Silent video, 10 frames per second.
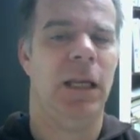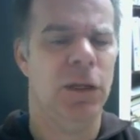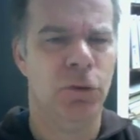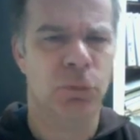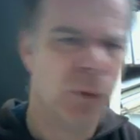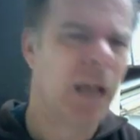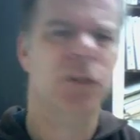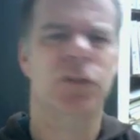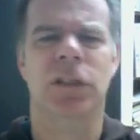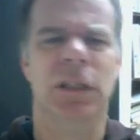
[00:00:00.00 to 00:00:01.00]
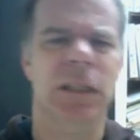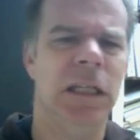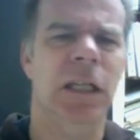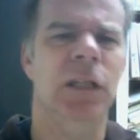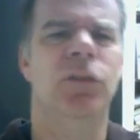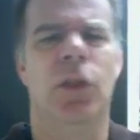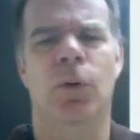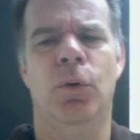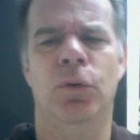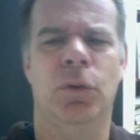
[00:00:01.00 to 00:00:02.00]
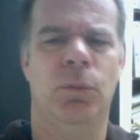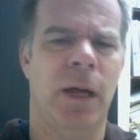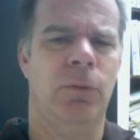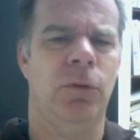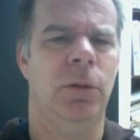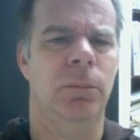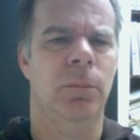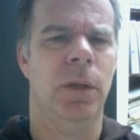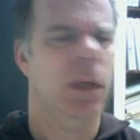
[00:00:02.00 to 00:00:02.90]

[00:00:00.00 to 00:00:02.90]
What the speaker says: He directs and leads those around him.